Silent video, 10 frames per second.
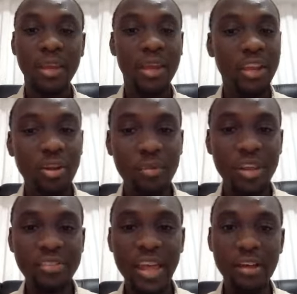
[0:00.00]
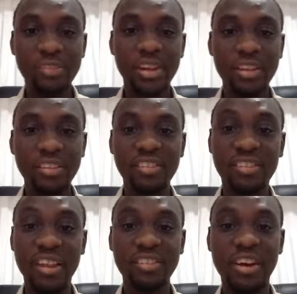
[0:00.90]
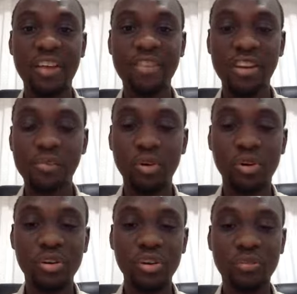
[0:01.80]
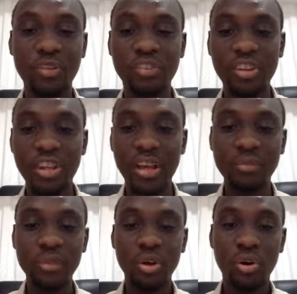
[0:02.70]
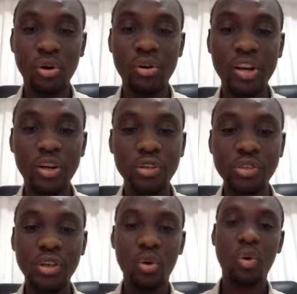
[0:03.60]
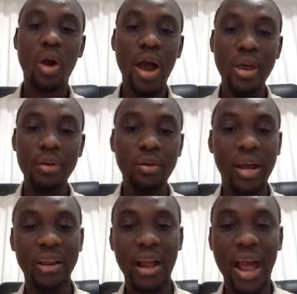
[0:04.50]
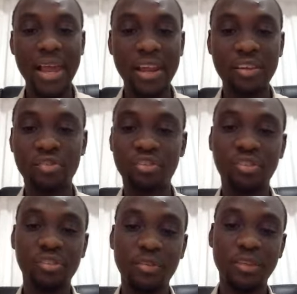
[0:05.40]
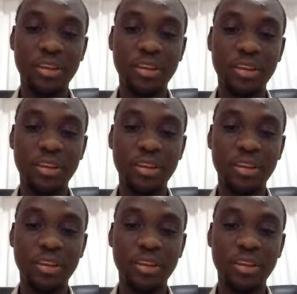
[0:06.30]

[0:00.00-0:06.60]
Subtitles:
AWS IoT Analytics is now generally available on North Virginia, Oregon, Ohio, and Ireland regions of